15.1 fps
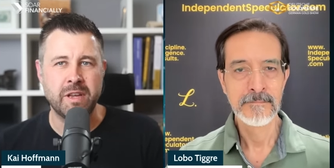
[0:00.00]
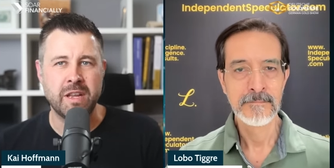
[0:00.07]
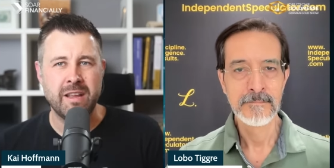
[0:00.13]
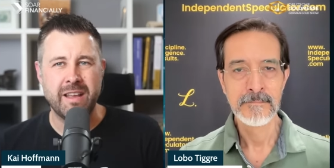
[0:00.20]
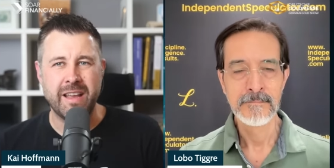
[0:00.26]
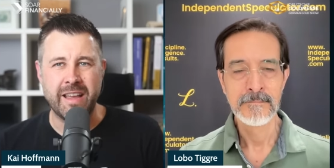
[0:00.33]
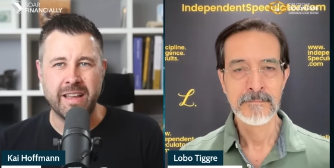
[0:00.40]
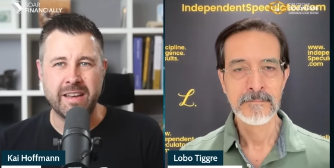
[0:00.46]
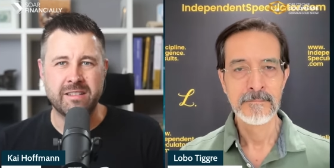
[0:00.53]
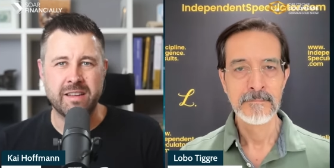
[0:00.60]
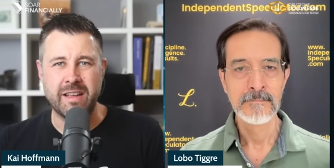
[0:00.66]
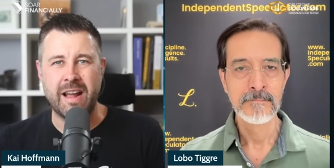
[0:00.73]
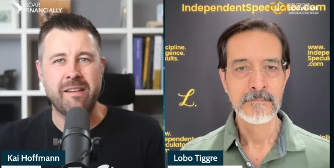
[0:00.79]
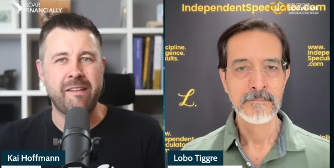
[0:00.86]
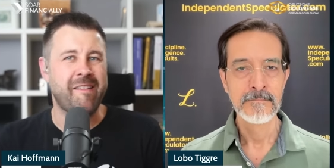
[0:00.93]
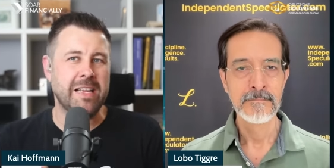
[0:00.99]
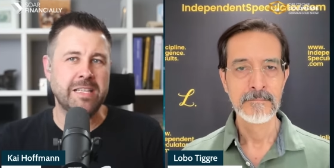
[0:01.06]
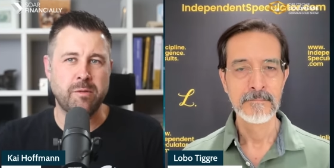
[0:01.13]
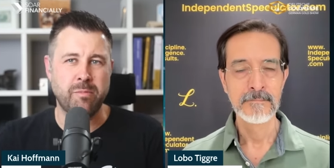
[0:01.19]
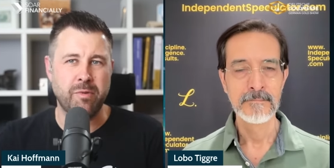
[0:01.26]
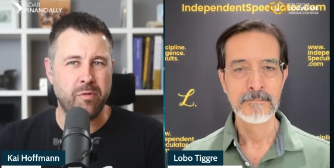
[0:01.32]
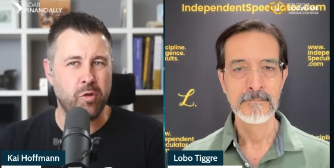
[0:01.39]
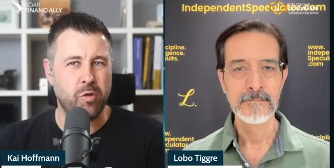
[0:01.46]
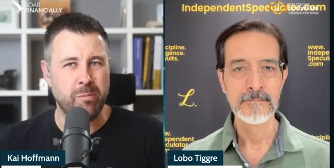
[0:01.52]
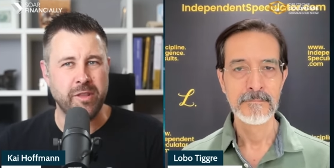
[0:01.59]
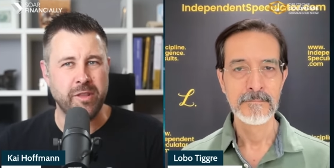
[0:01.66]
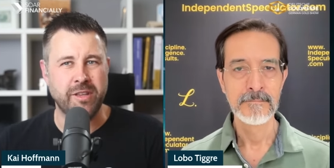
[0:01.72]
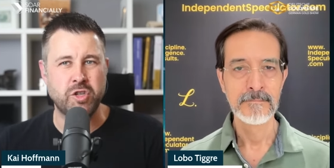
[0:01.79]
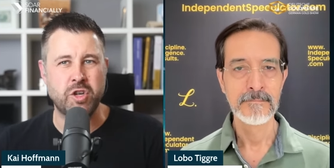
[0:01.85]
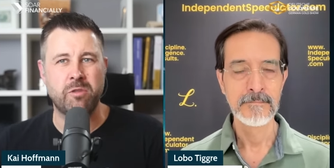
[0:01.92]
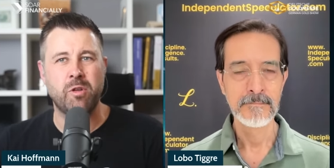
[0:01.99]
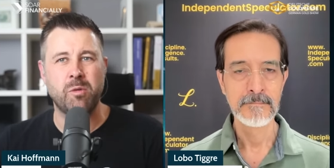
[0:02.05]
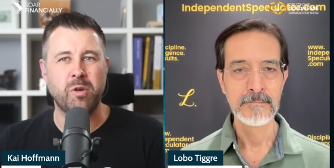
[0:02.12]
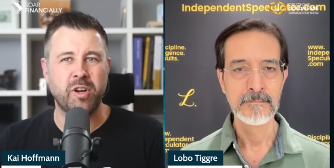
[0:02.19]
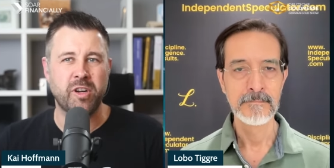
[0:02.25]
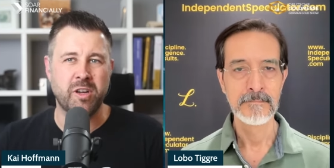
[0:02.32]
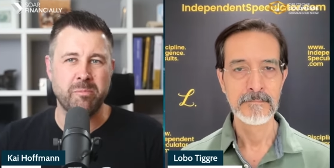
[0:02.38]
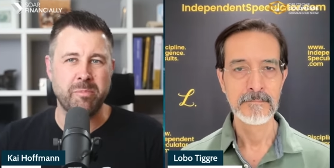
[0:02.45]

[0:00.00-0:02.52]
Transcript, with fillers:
Speaker 1: And uh, I asked you before about the general market, but